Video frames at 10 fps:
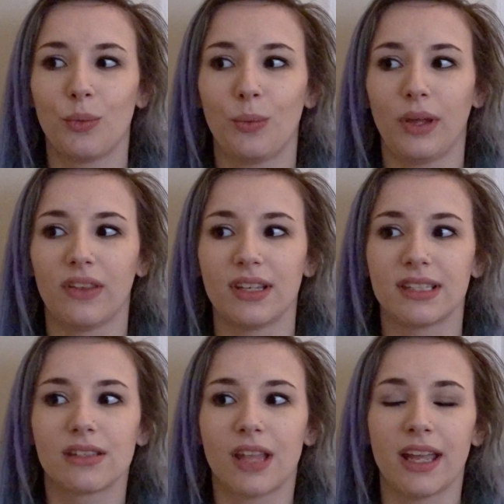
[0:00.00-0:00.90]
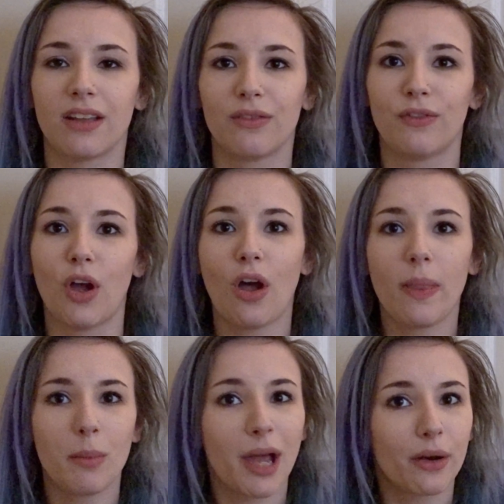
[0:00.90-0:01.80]
with his like foot
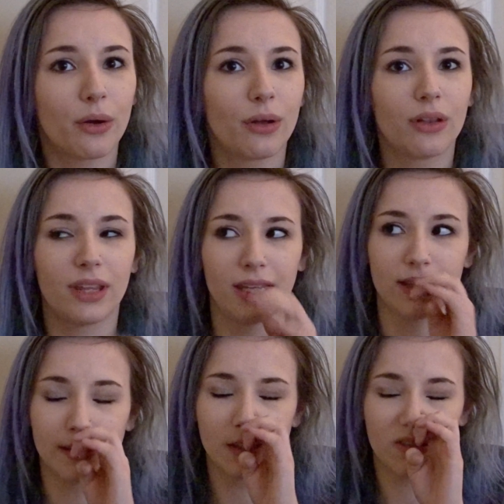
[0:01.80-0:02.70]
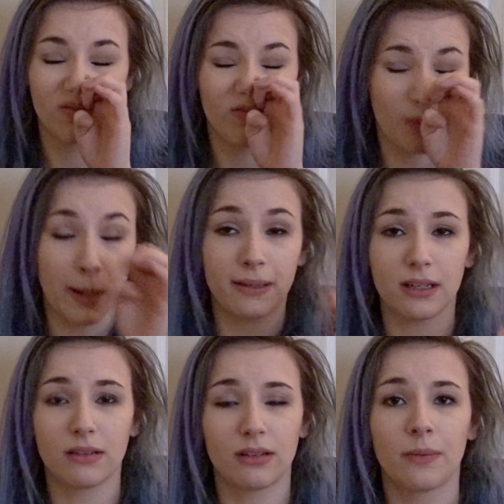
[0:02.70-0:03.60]
on the pedal. Like this is
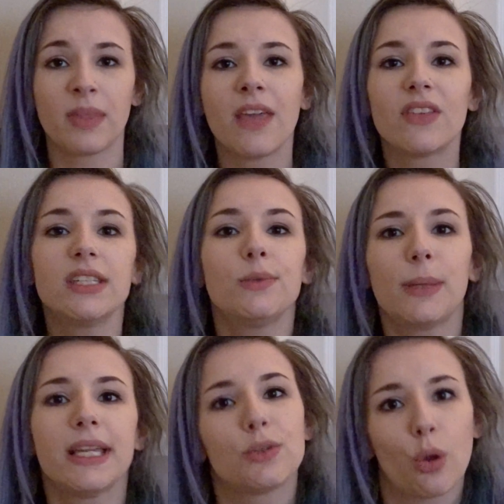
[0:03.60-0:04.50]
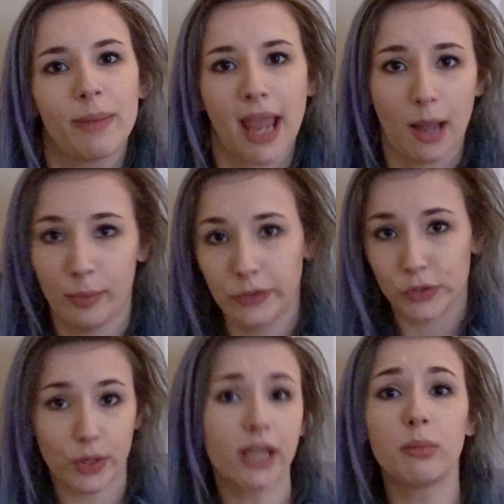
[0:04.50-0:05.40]
what he told me
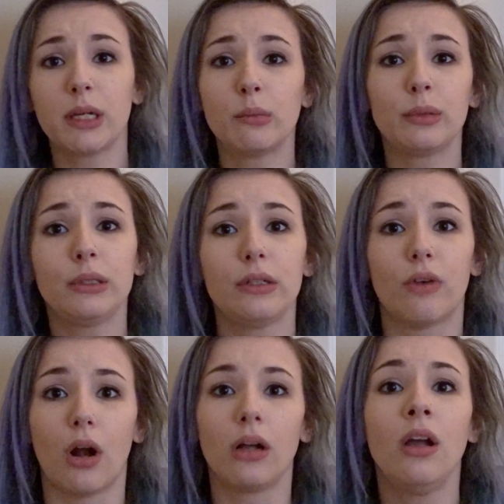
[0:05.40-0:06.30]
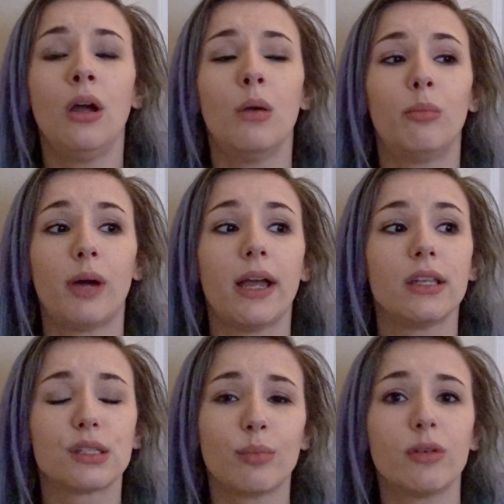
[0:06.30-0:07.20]
happened. So I could be completely wrong,
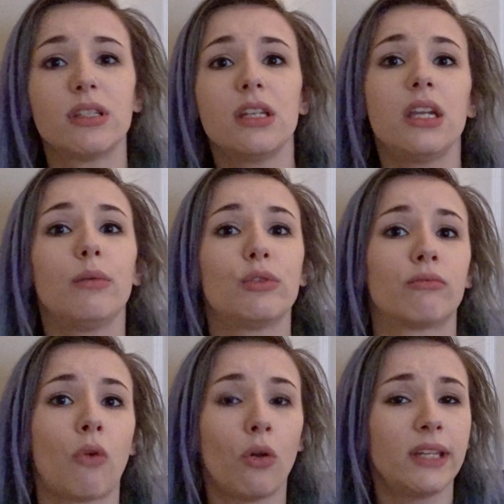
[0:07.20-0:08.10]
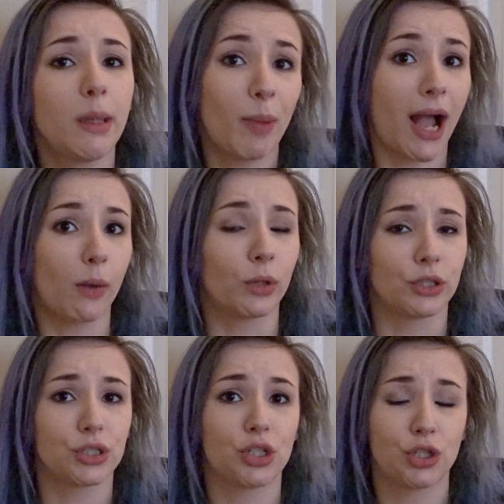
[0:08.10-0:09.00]
but supposedly he was rolling
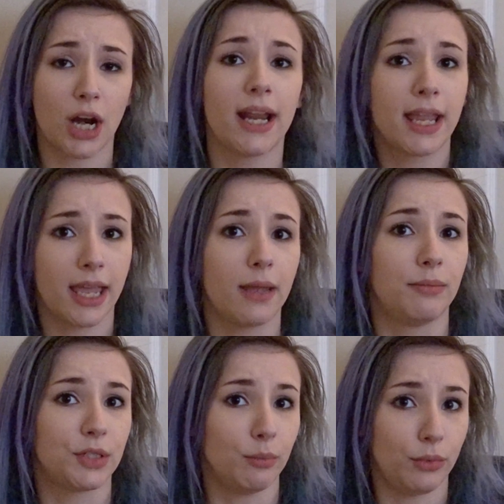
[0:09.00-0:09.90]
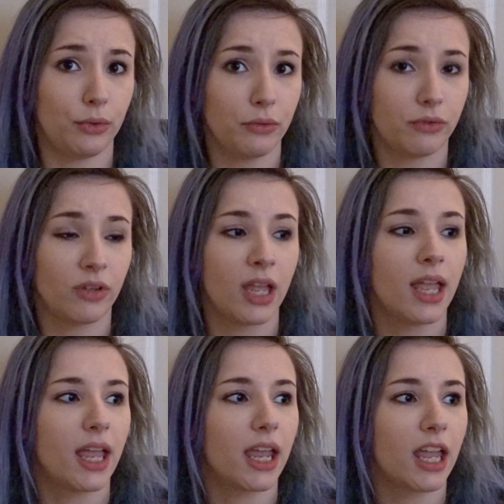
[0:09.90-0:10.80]
backwards to try and get him to move,
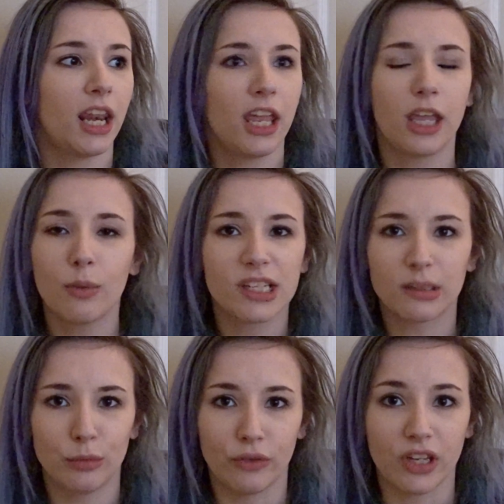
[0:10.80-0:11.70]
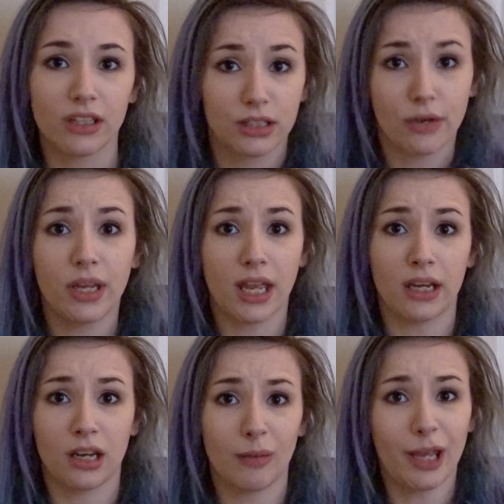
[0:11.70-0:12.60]
and he wasn't moving. So he
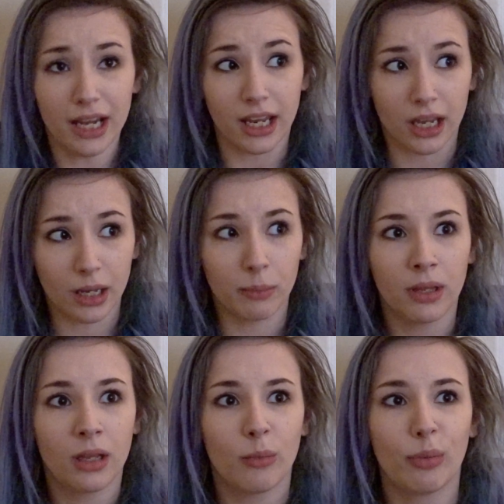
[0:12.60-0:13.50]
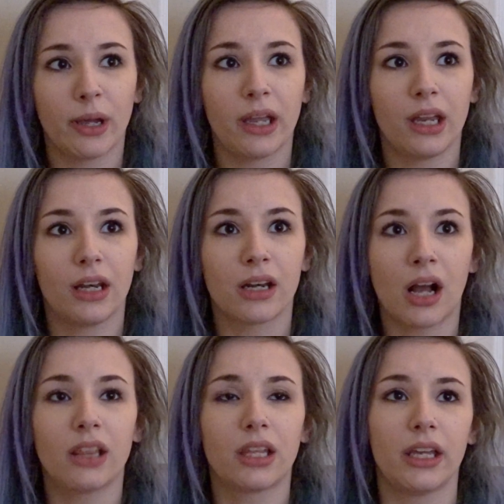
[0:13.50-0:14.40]
ended up hitting him, but
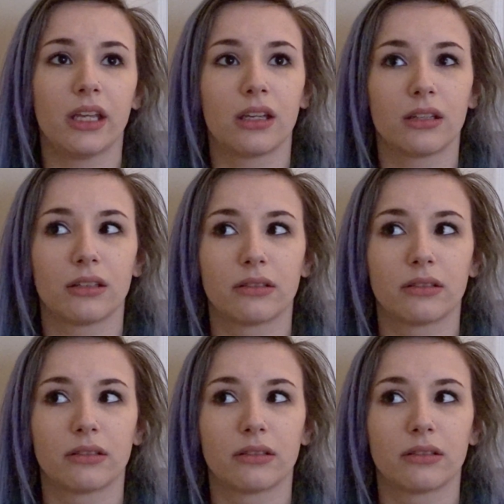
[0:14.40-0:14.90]
not like